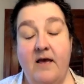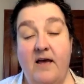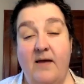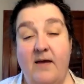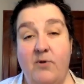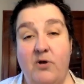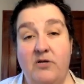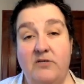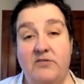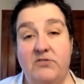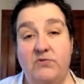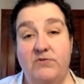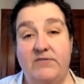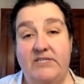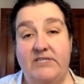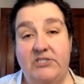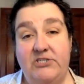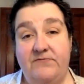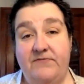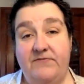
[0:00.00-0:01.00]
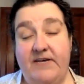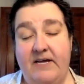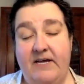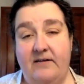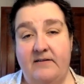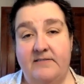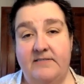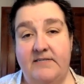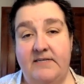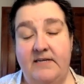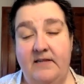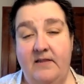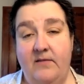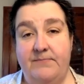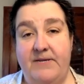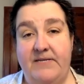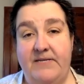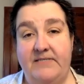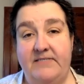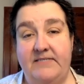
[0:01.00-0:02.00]
I'm also teaching faculty in the
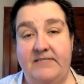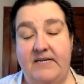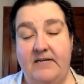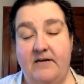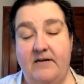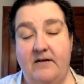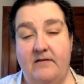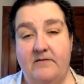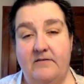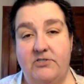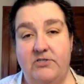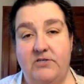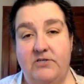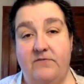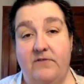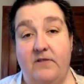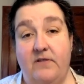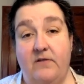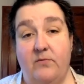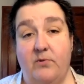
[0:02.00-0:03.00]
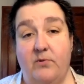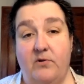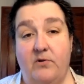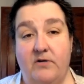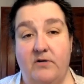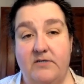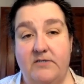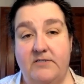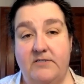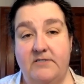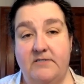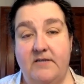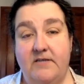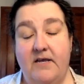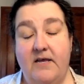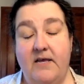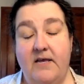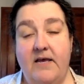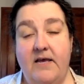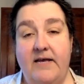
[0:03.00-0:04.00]
Penn State College of the Liberal Arts.
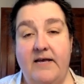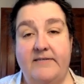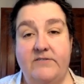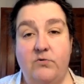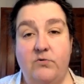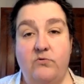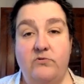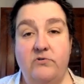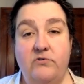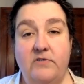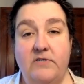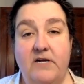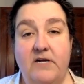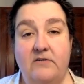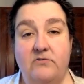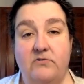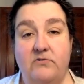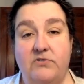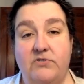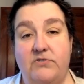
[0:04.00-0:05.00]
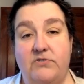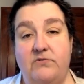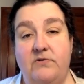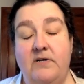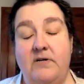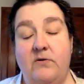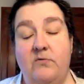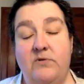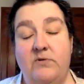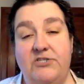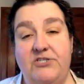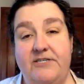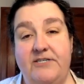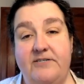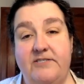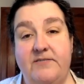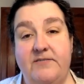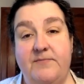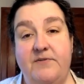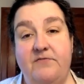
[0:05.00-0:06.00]
As an older doctoral student, I want to share
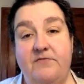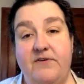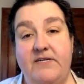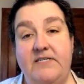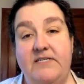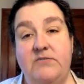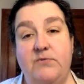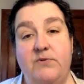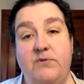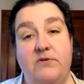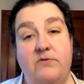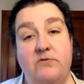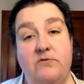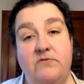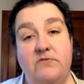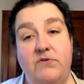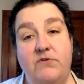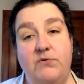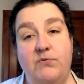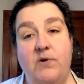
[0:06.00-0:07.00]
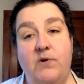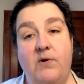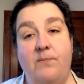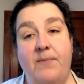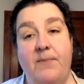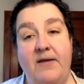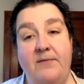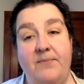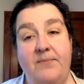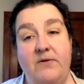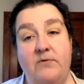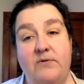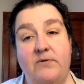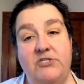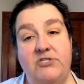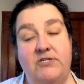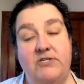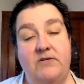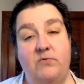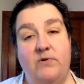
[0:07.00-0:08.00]
some advice with those of you who might be
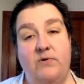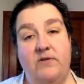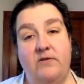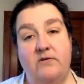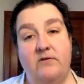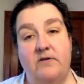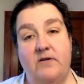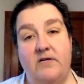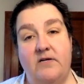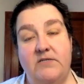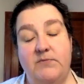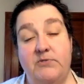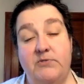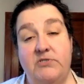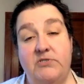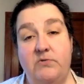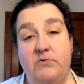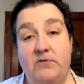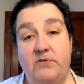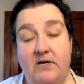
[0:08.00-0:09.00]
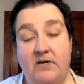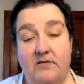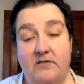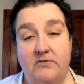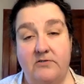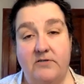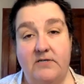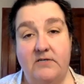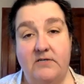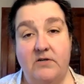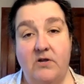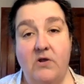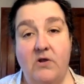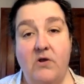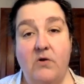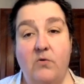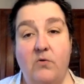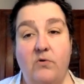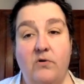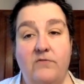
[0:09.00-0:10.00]
questioning whether or not to pursue a doctorate,
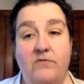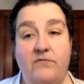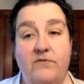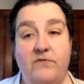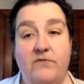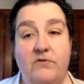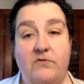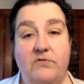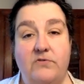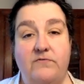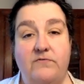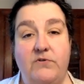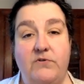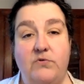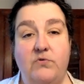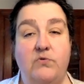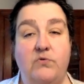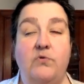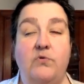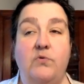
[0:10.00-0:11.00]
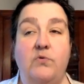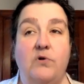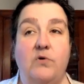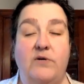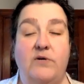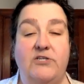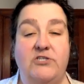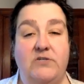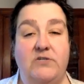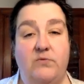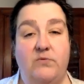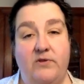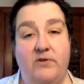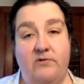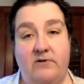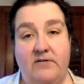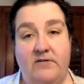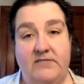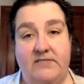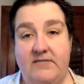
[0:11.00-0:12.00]
or for those of you who are questioning whether or
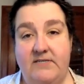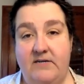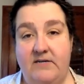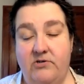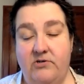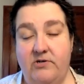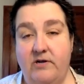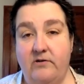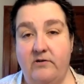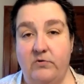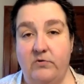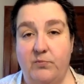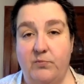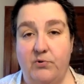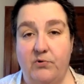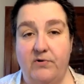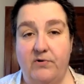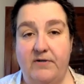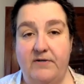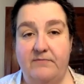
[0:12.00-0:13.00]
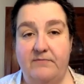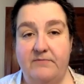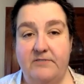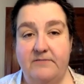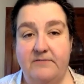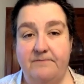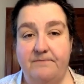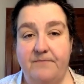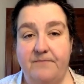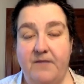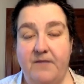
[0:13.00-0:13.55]
not to stay in your doctoral programs.